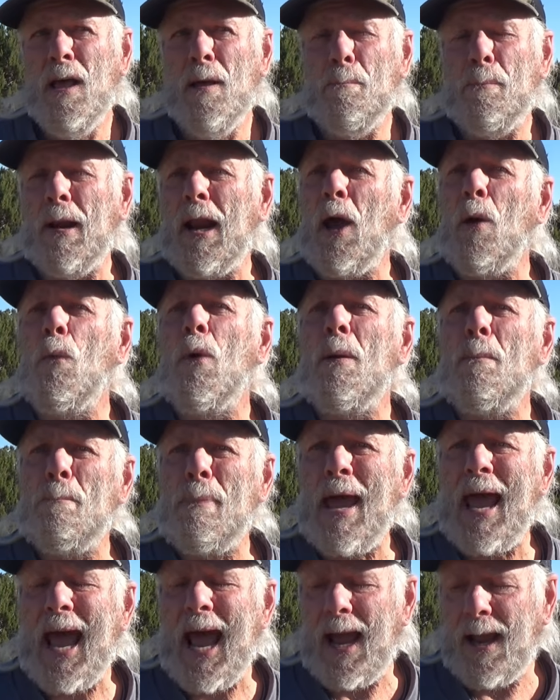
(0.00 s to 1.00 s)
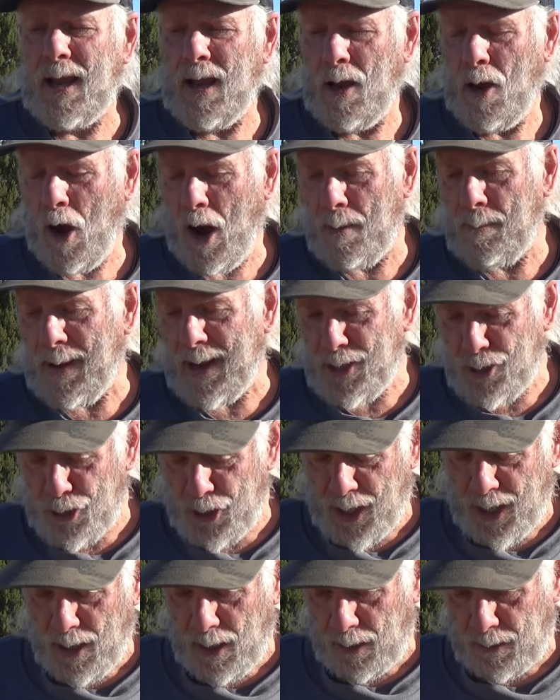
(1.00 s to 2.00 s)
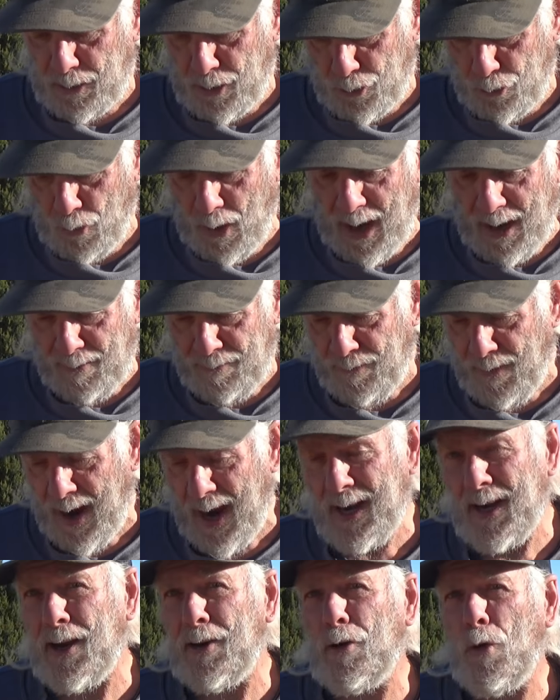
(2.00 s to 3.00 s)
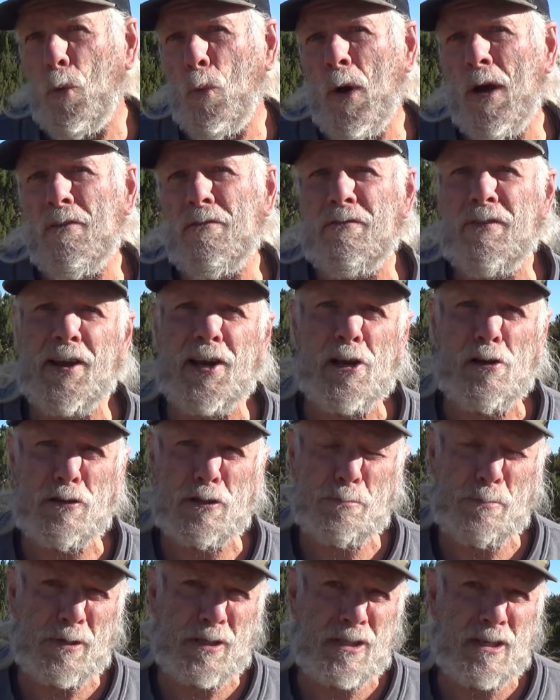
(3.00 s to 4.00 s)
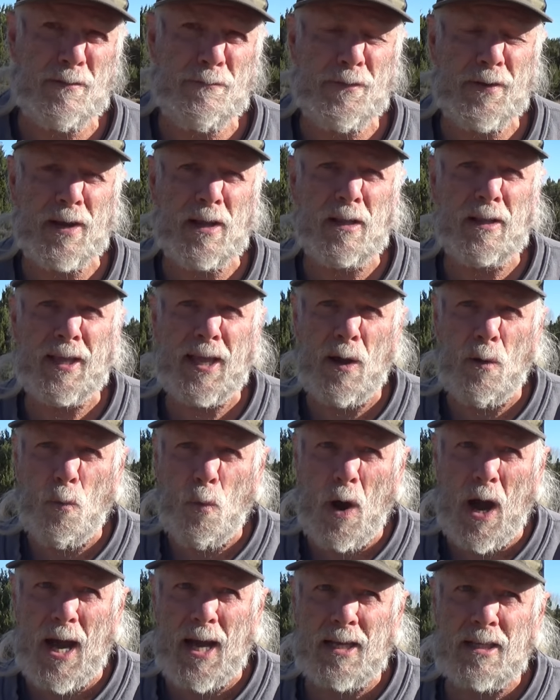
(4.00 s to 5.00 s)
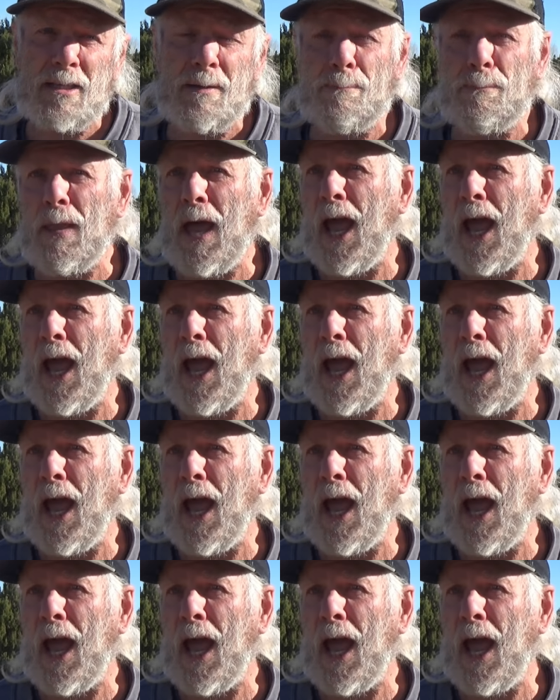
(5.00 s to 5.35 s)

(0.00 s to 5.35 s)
But I went back on my channel to try to find out what video specifically it was.